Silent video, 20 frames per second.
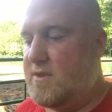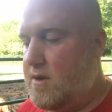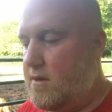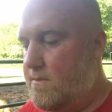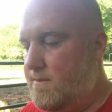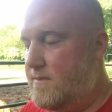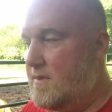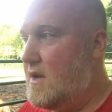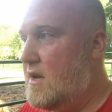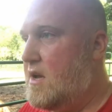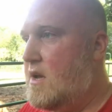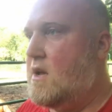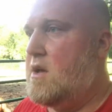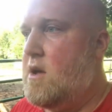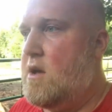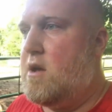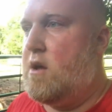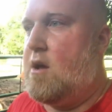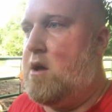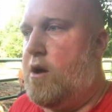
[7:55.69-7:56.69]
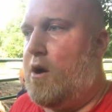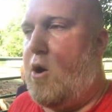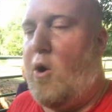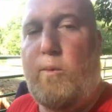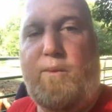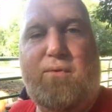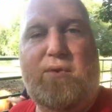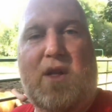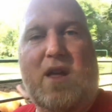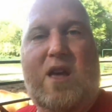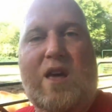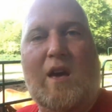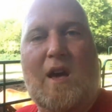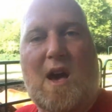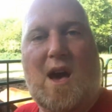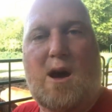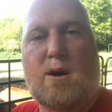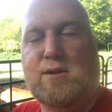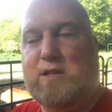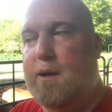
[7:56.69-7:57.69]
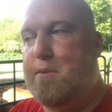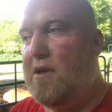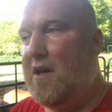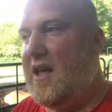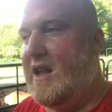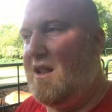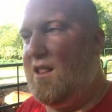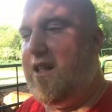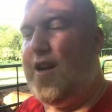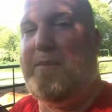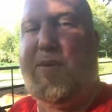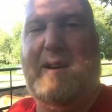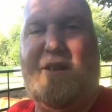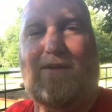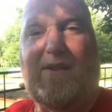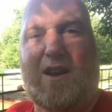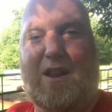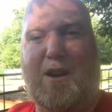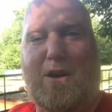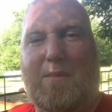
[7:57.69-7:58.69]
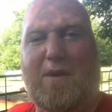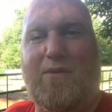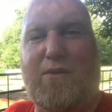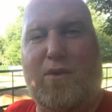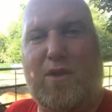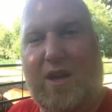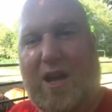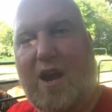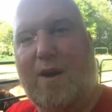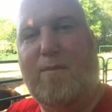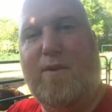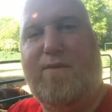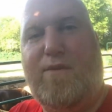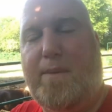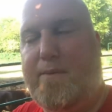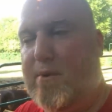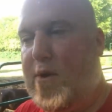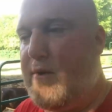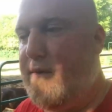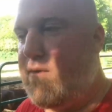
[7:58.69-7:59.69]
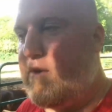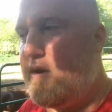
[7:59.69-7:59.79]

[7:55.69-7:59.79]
So hopefully I was able to get a little bit of video before the camera flipped